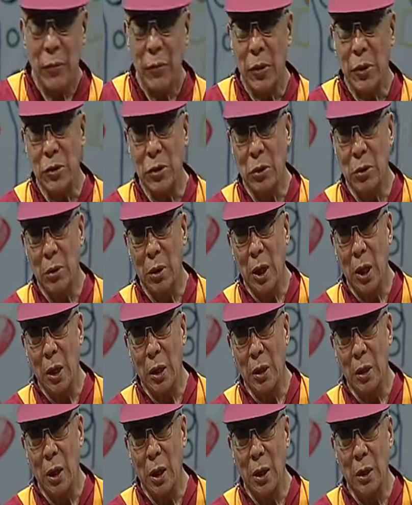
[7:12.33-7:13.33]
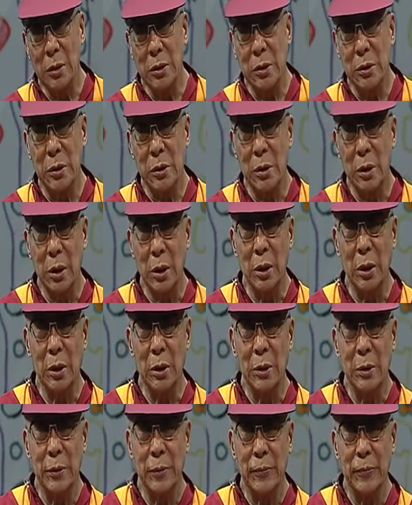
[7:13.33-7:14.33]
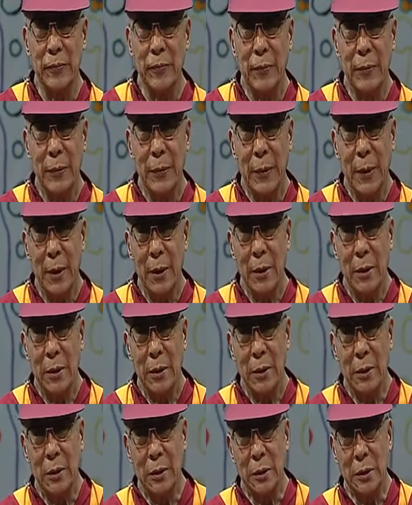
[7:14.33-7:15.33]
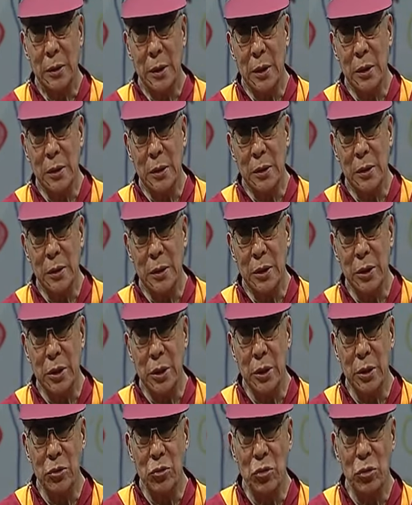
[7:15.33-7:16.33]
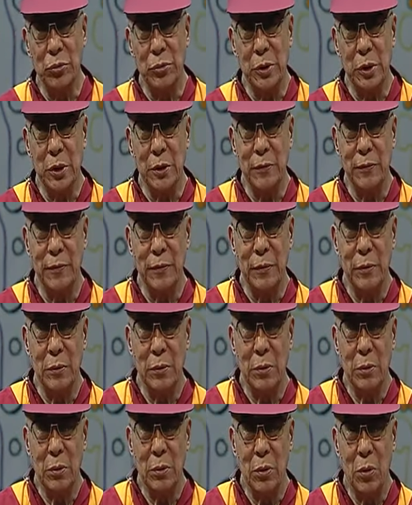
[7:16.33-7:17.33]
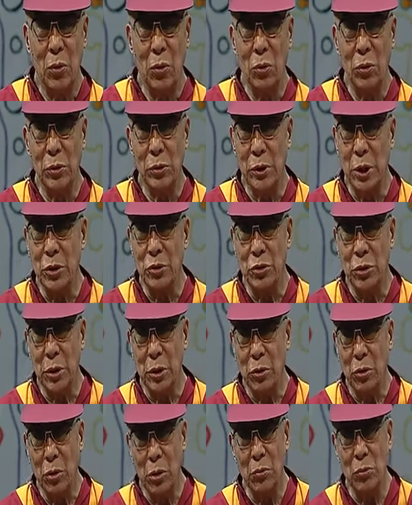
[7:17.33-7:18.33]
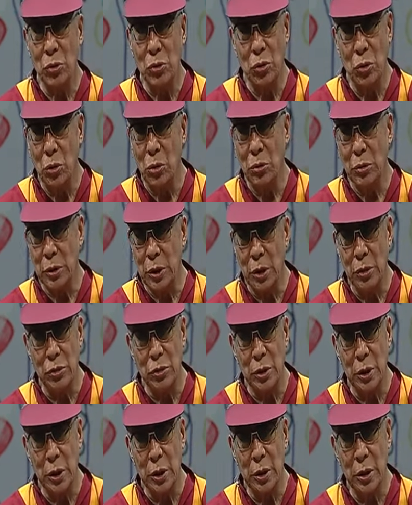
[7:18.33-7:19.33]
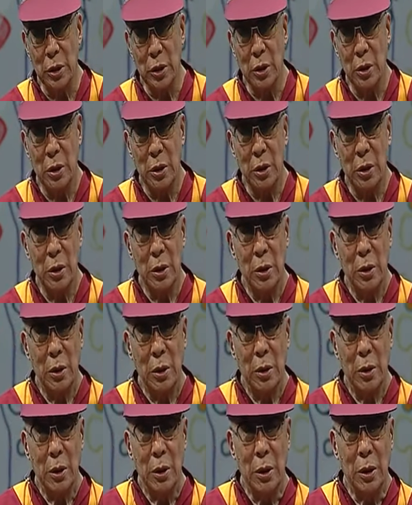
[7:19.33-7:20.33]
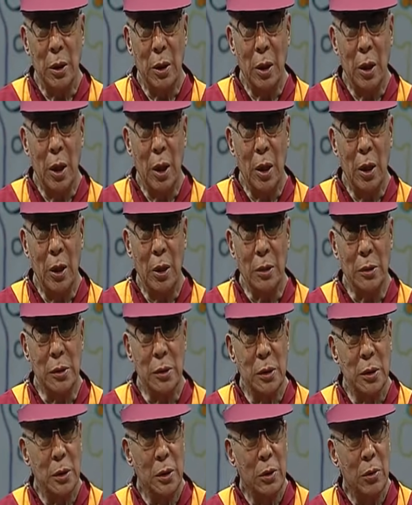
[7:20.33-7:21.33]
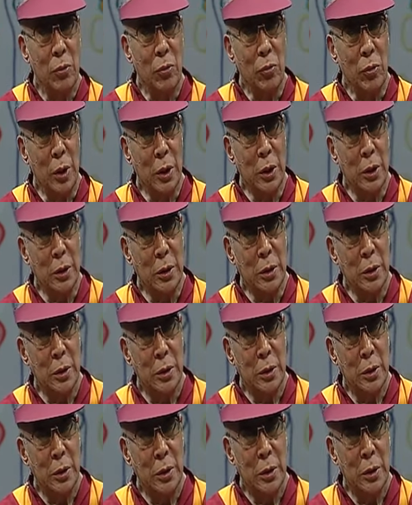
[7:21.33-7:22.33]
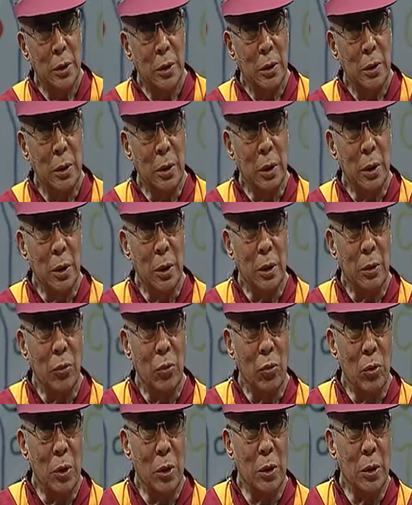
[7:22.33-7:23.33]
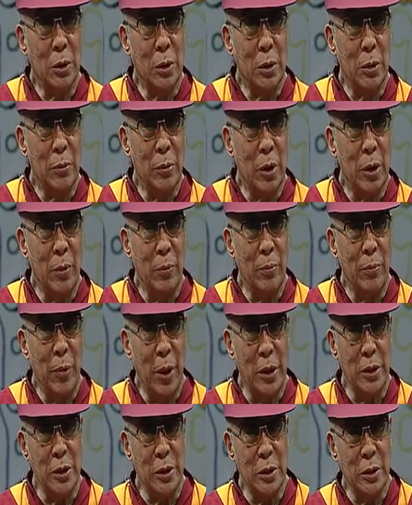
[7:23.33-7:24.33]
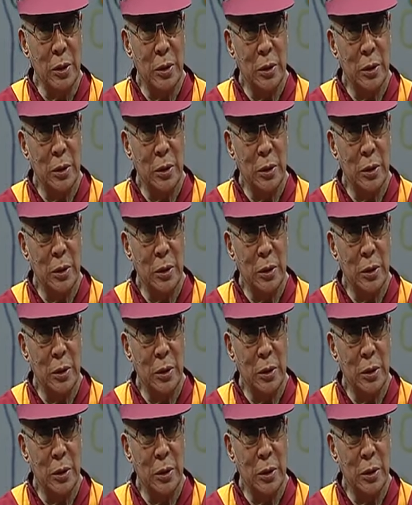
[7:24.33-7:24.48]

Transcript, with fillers: So I asked her, since she observed whole century, almost whole century. Uh, I asked whether the uh, world will become better